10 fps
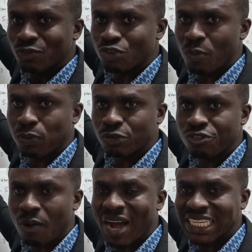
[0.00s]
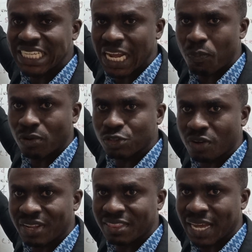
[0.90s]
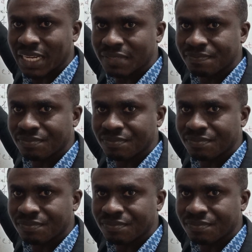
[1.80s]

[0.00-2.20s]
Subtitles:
to the posterior one-third portion of the tongue.